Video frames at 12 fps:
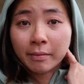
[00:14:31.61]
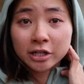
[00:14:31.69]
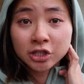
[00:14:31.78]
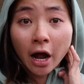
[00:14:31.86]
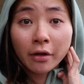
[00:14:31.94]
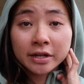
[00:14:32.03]

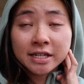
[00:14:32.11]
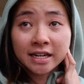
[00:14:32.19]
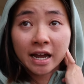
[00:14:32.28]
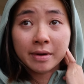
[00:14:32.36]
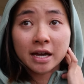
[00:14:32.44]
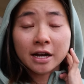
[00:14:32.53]
my childhood
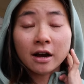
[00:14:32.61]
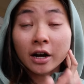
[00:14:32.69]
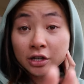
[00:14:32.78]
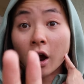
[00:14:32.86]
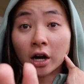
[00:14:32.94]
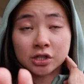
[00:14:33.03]
dynamic
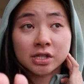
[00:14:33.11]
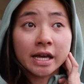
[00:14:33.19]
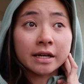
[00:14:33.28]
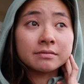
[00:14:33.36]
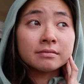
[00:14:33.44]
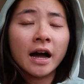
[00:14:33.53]
unconsciously.